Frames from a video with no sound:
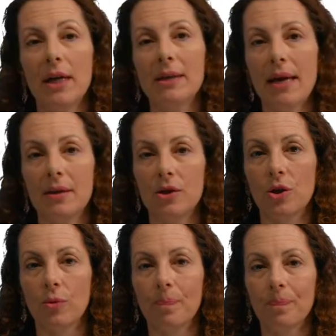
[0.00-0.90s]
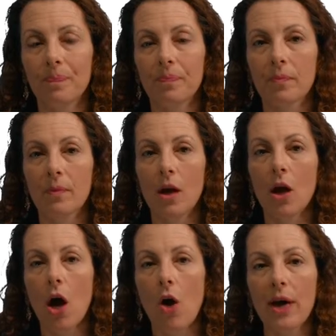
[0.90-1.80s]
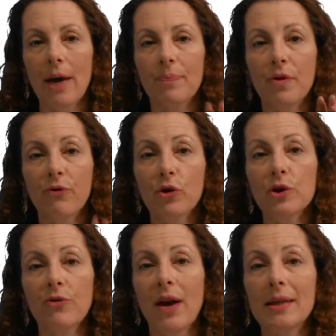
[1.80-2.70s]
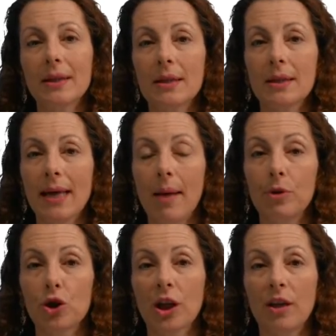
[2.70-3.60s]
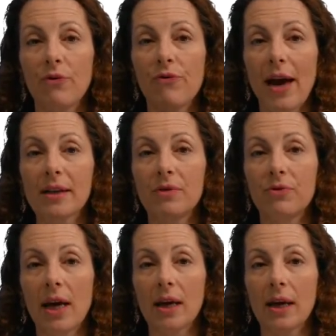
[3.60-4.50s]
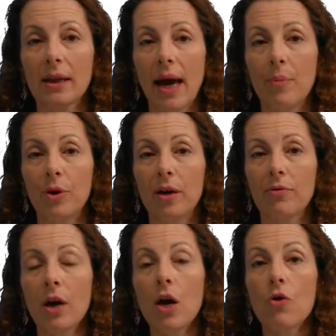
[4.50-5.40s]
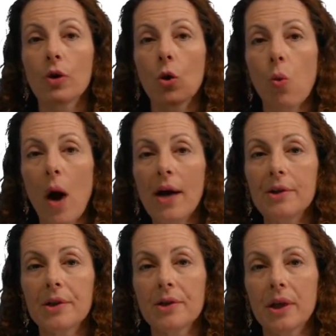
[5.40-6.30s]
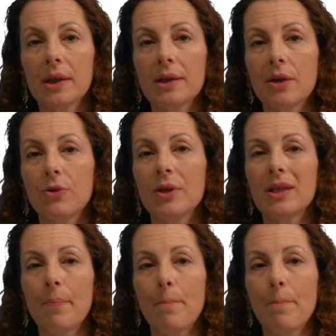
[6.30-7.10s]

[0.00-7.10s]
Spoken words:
to be attended to. Okay, the first phase is establishing an effective data collaborative requires us to consider the